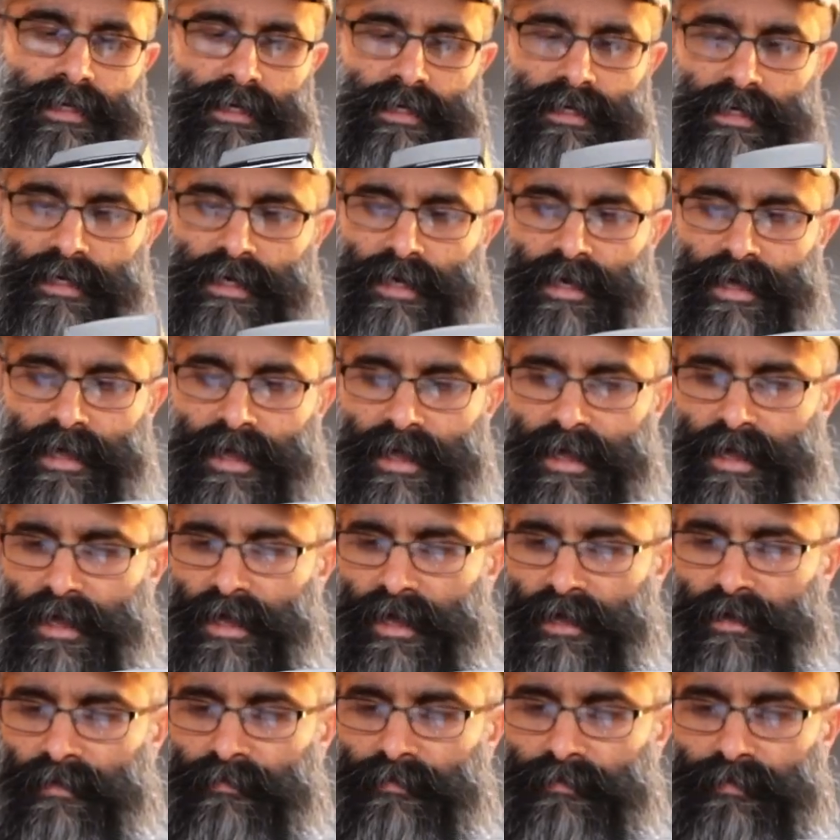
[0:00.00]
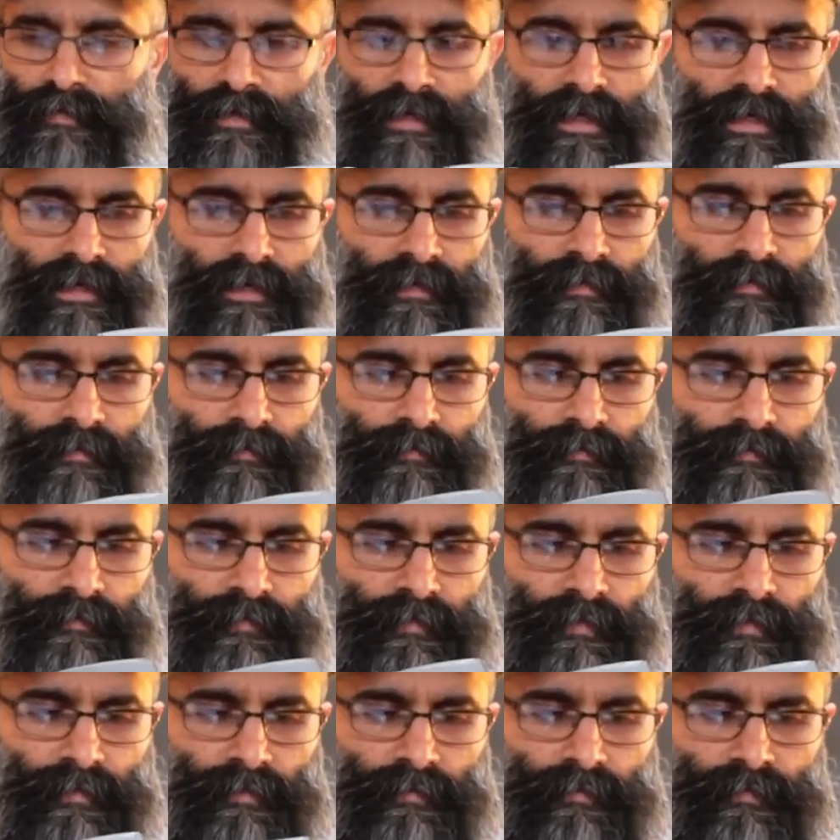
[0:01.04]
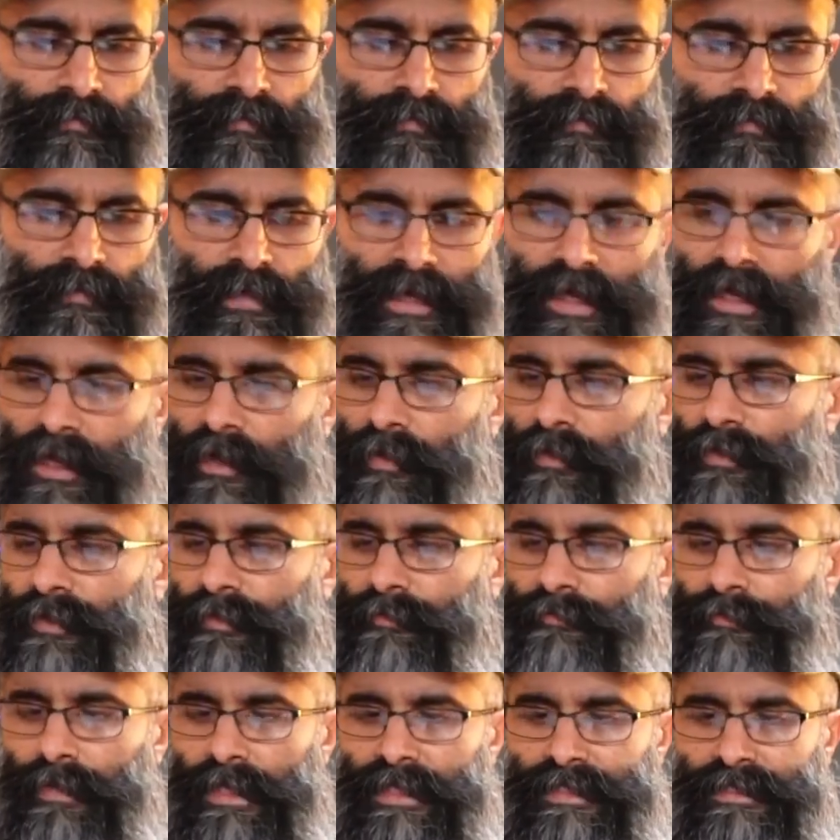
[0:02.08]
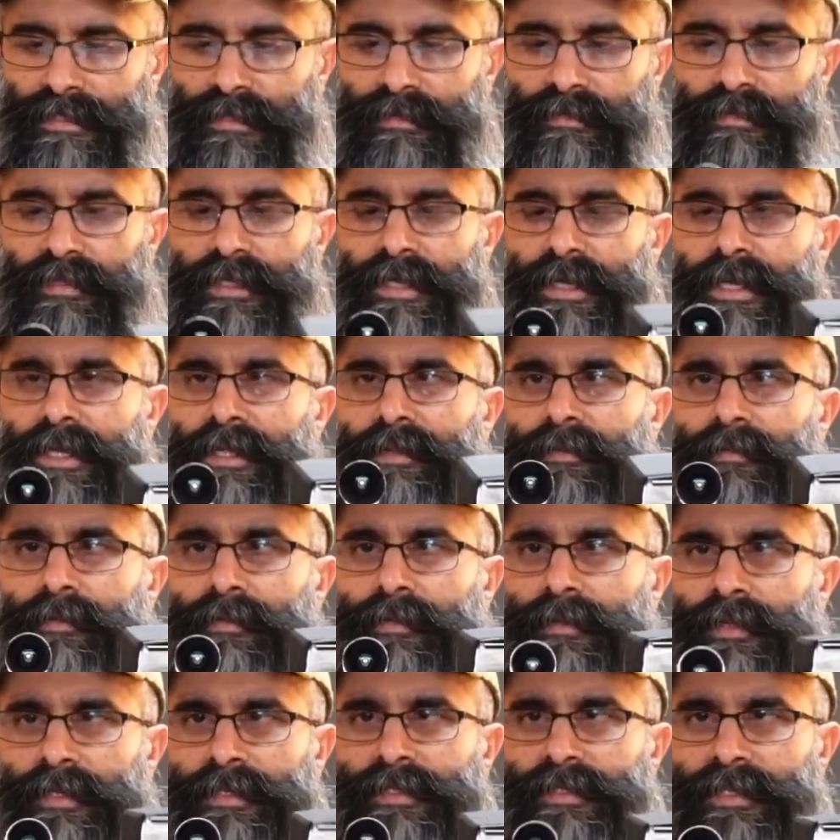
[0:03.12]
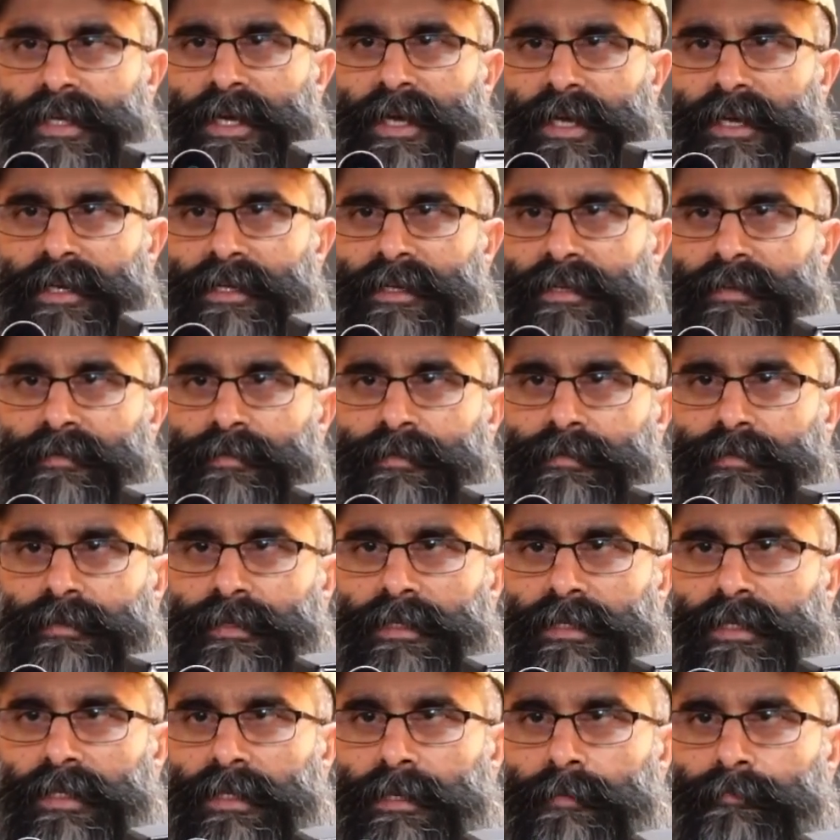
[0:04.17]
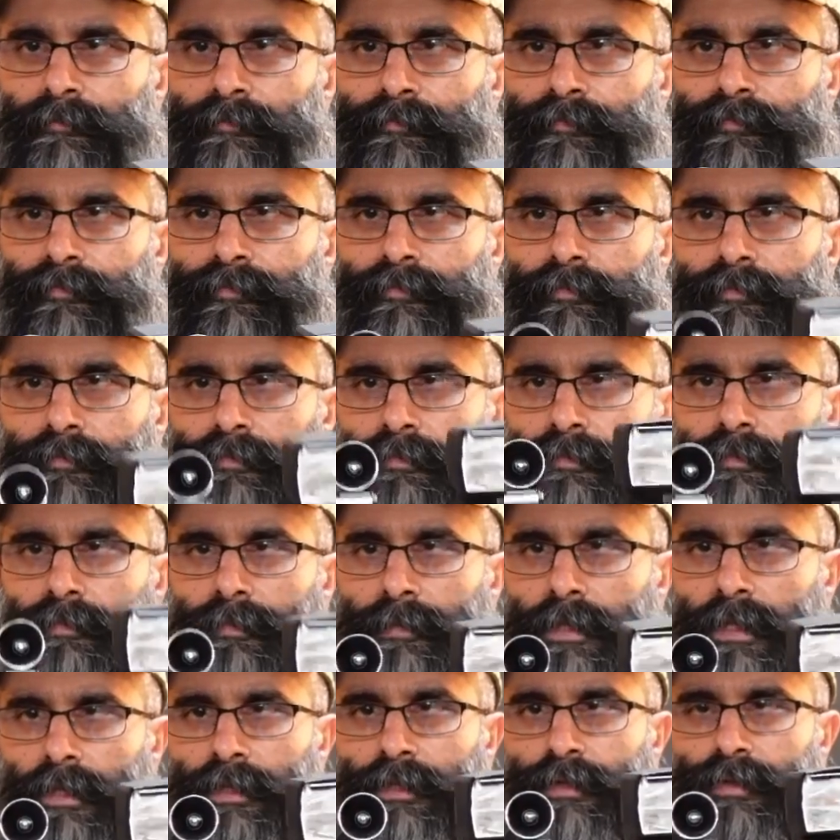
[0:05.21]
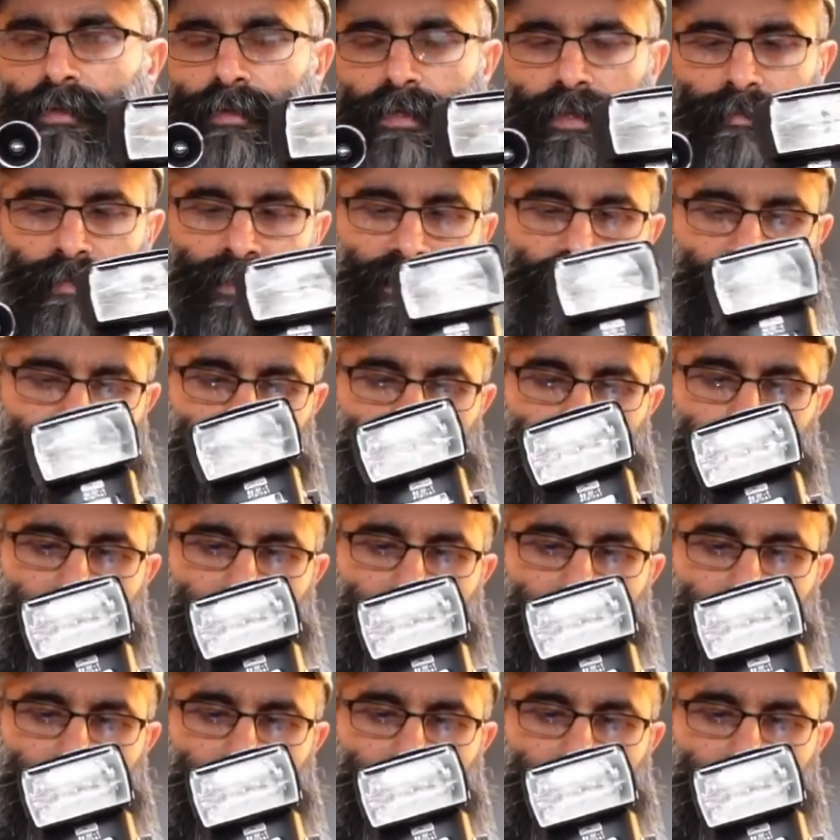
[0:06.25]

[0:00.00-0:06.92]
I have found basically this kind of shooting position.